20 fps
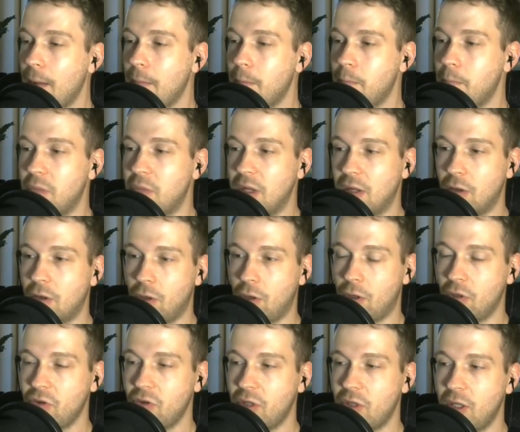
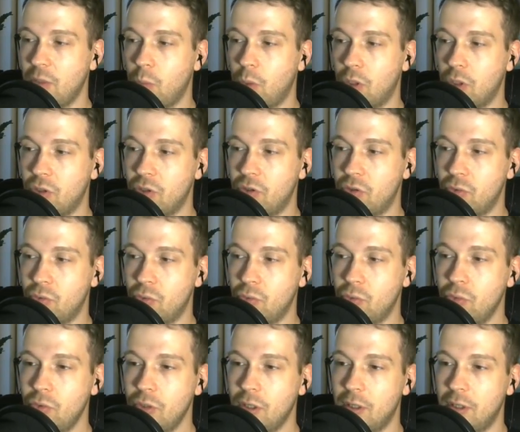because he wanted to
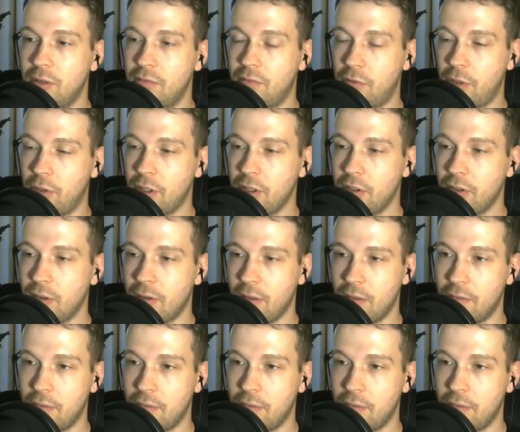avoid the